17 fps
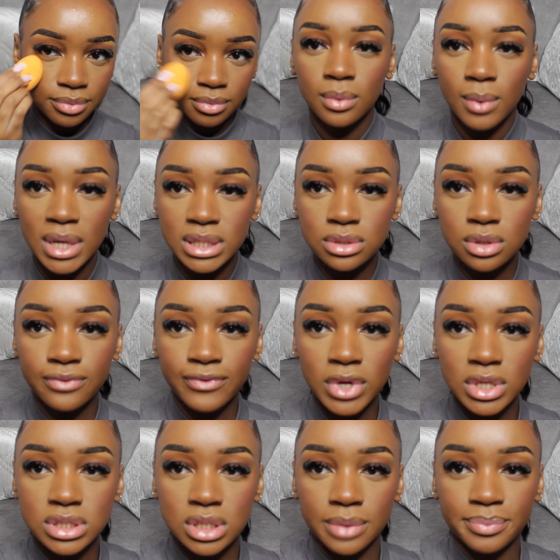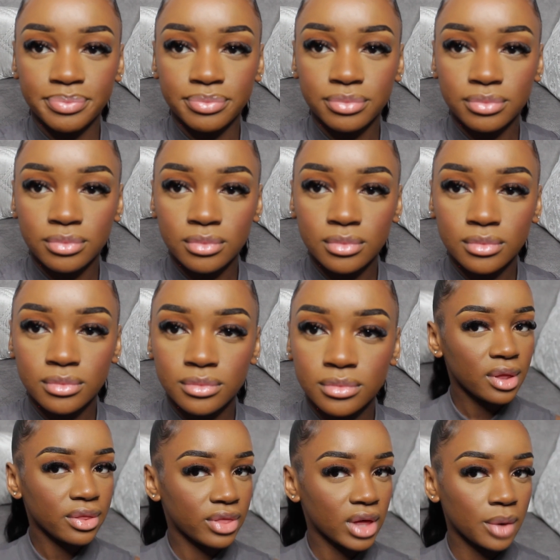Why is it not focusing?
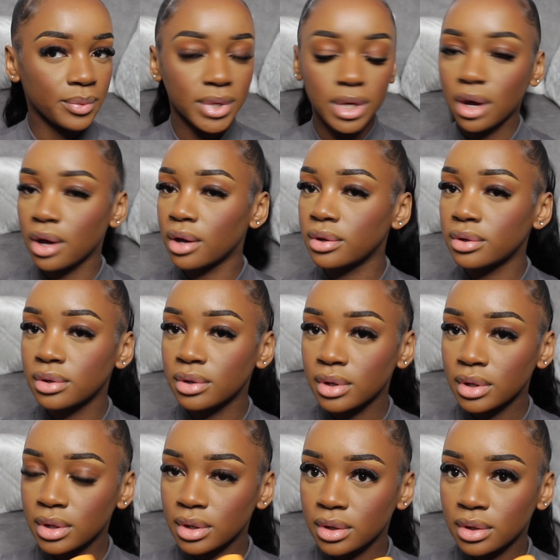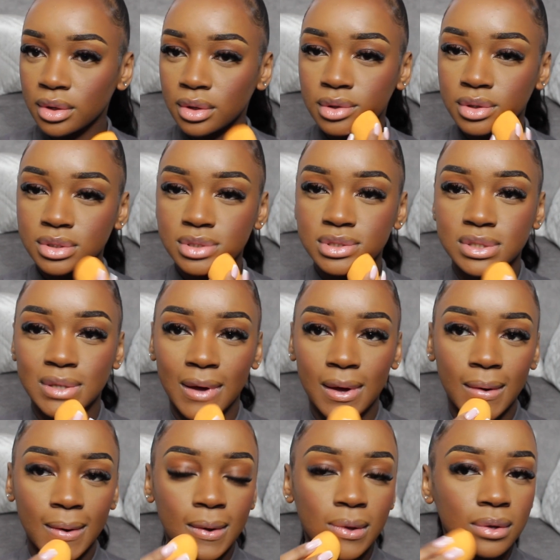There we go.
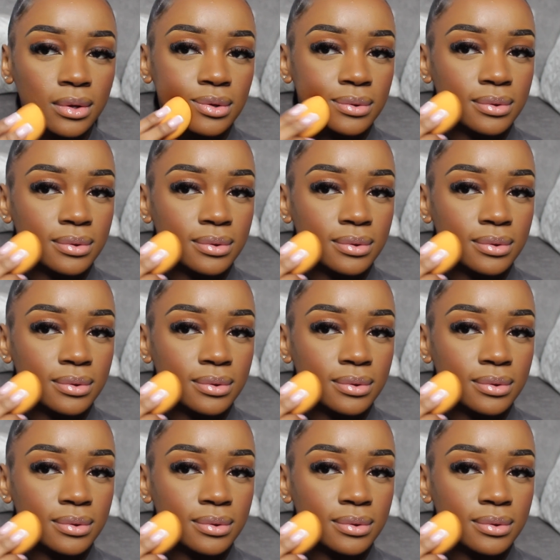So